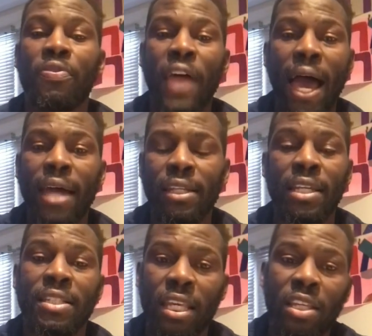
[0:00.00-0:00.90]
That
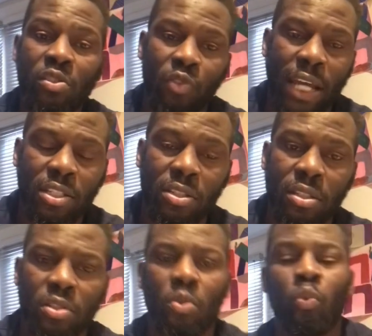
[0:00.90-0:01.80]
is his
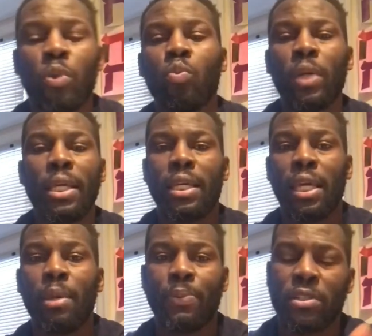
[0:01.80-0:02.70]
righteousness. When we
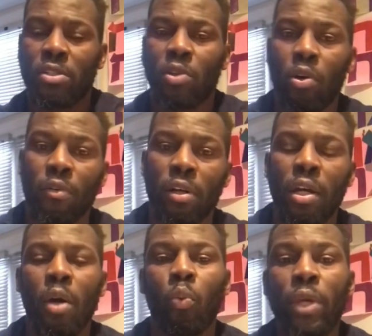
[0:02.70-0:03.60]
keep his Torah,
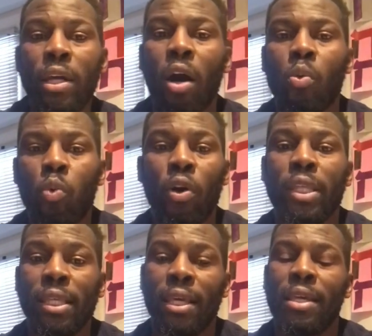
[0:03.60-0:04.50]
we are
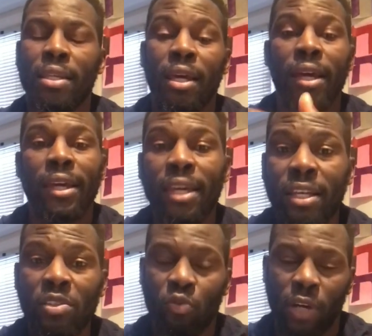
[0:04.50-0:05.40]
working in
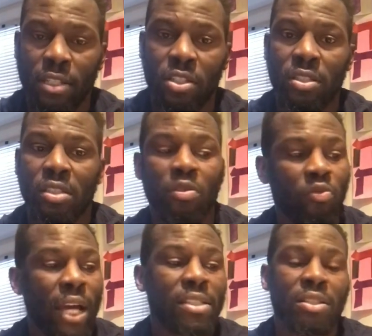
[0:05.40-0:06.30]
his righteousness, the
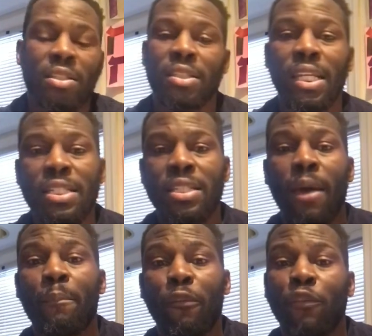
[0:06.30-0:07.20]
righteousness he
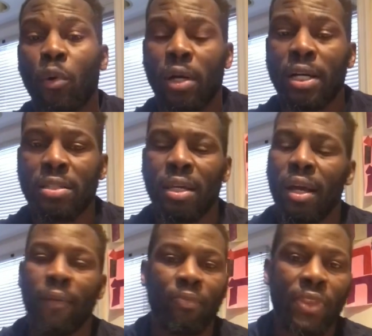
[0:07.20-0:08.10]
set before us,
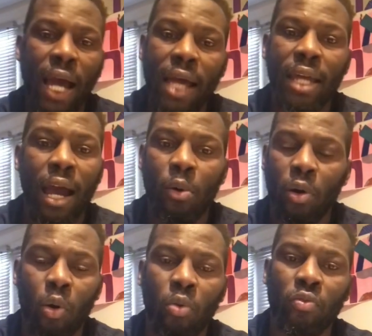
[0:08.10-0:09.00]
not
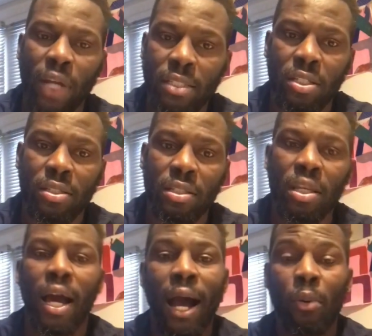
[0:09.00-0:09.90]
our own righteousness.
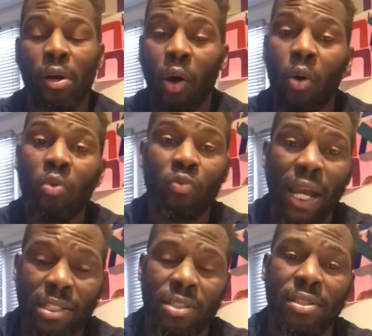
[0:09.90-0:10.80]
Our own
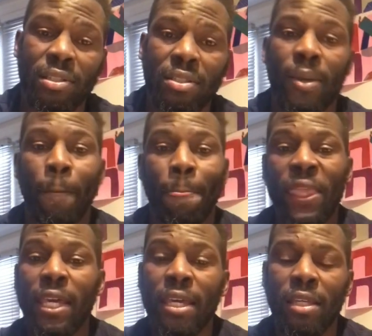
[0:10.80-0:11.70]
righteousness
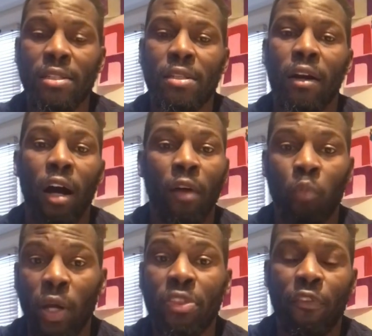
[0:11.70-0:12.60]
is
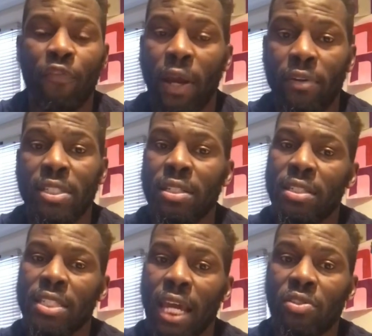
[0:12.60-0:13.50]
what the Pharisees
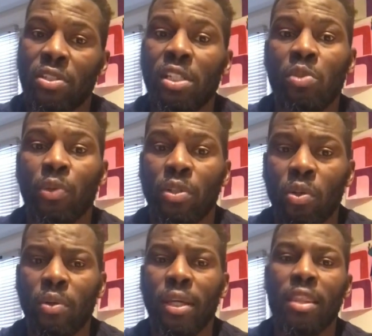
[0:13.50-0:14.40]
and Sadducees were
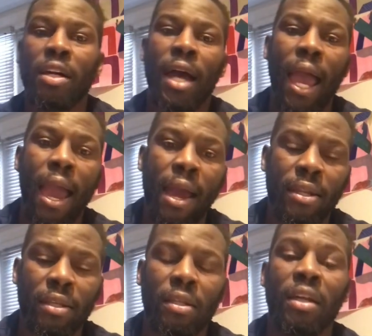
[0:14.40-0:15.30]
doing, the
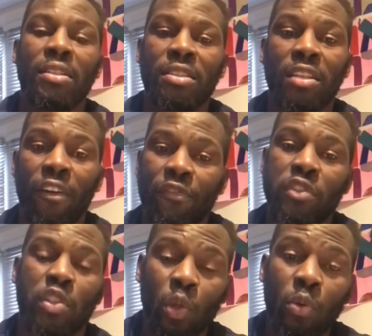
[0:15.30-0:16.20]
added stuff
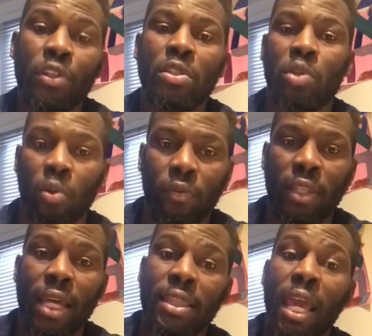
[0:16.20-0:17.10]
to the Torah
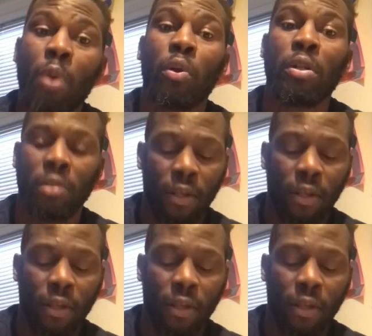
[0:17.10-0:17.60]
that they were